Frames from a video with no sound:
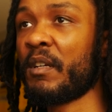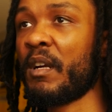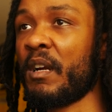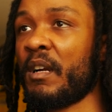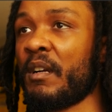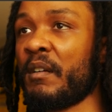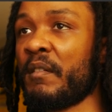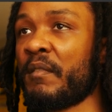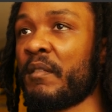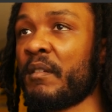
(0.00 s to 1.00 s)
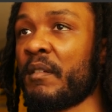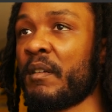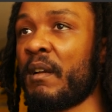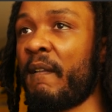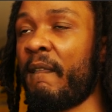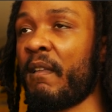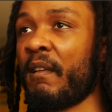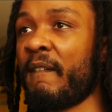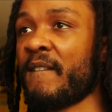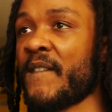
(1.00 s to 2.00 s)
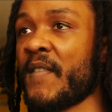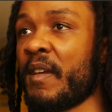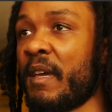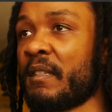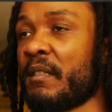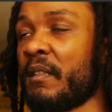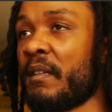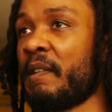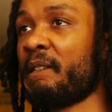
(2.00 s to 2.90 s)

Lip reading: curve. Excellent.